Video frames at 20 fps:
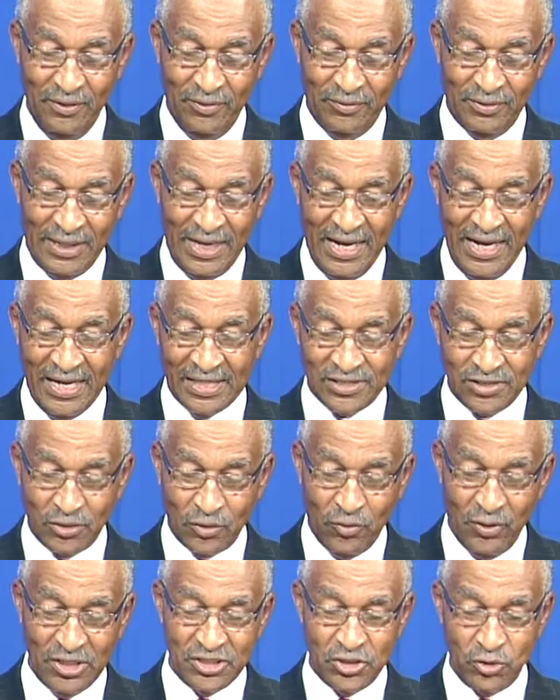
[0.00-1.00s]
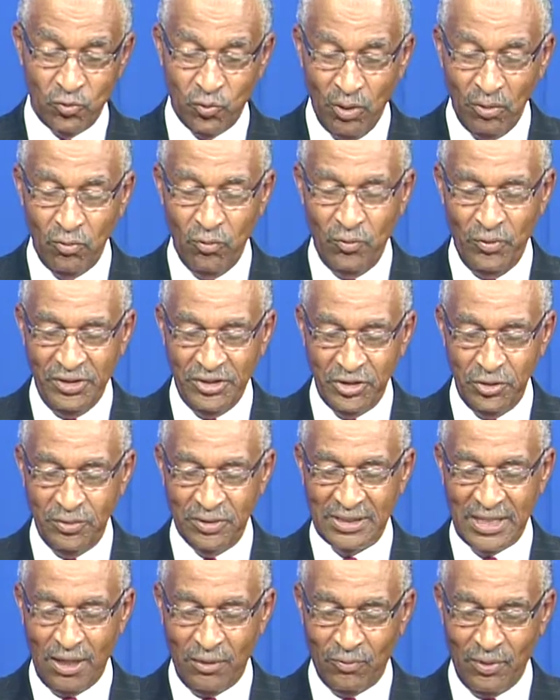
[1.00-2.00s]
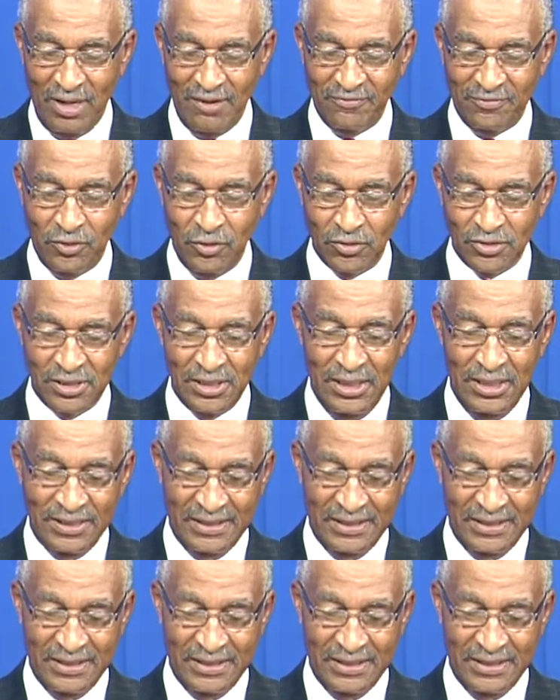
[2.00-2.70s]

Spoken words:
when I asked the question, what would we do without white folks?